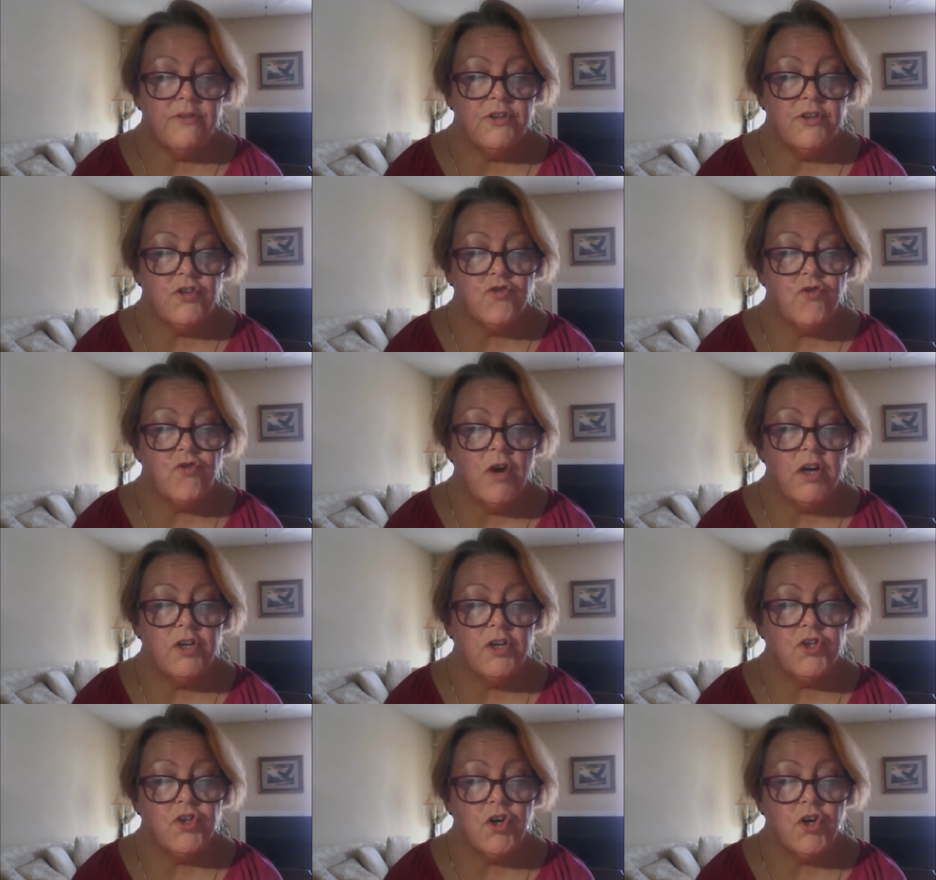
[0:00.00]
The
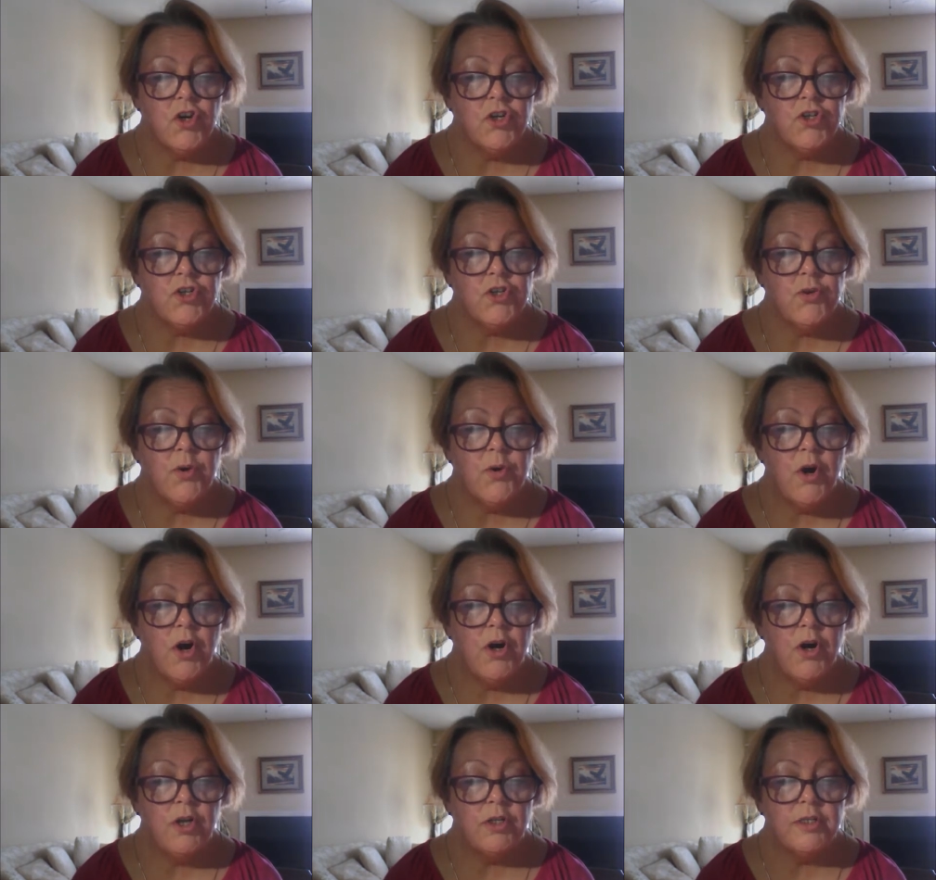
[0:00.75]
truck jerked to a
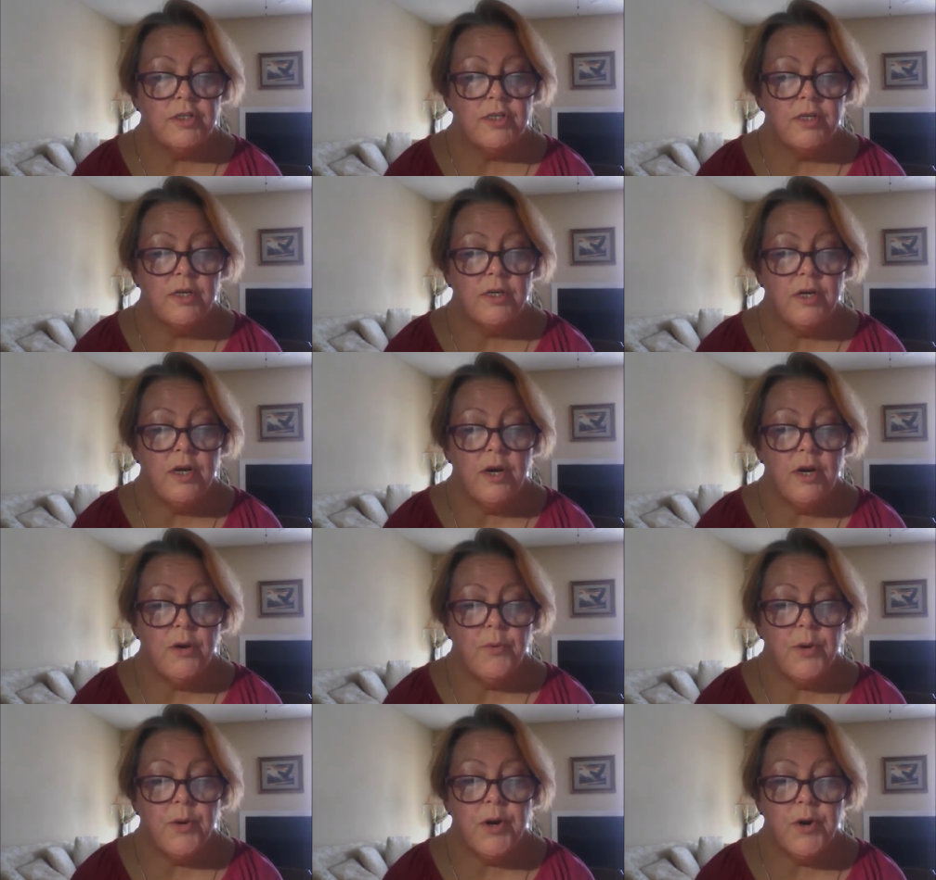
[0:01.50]
halt.
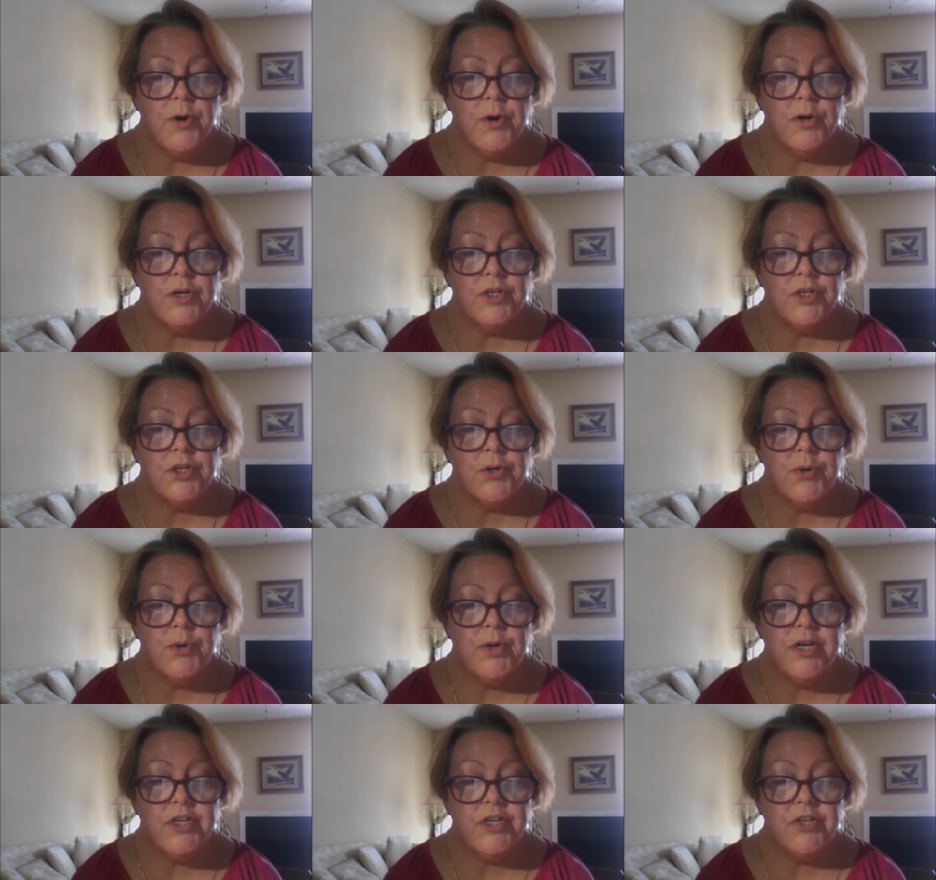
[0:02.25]
We heard a
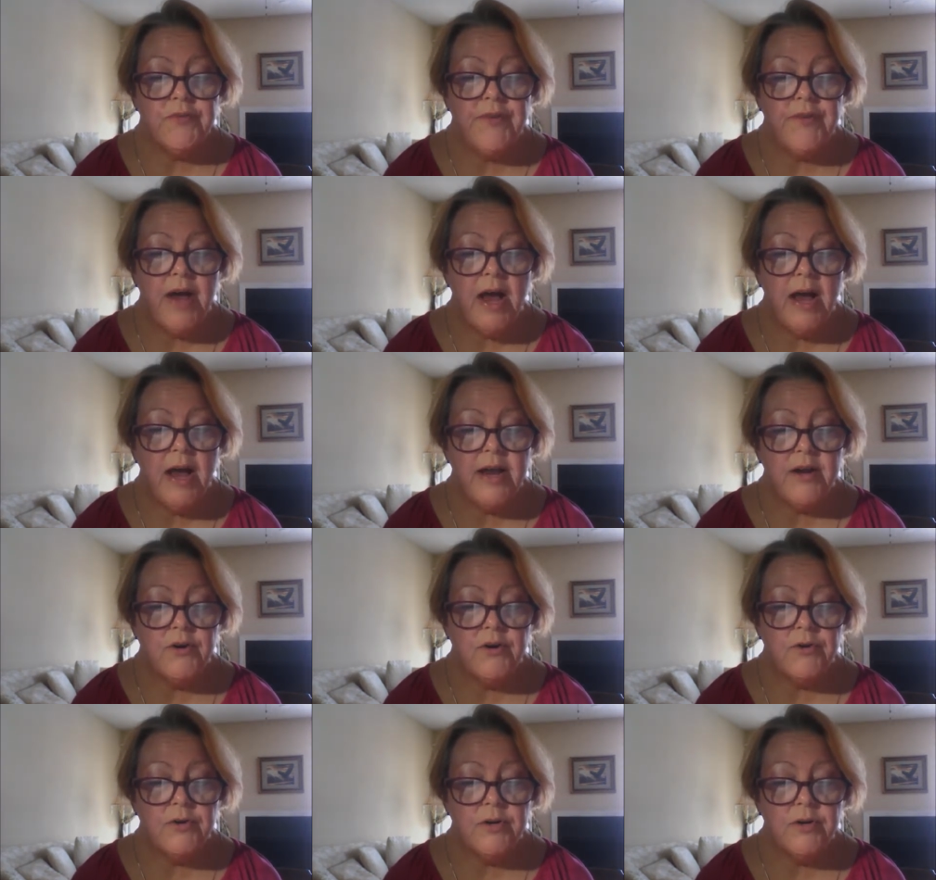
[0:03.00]
screech of
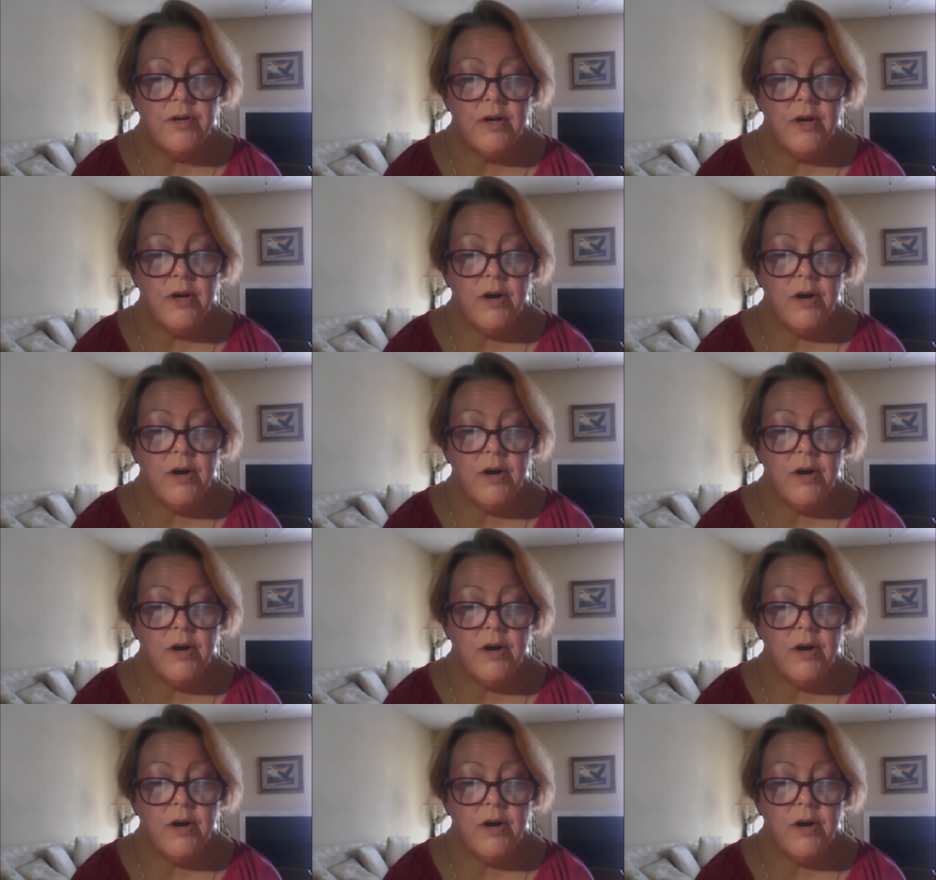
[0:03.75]
iron.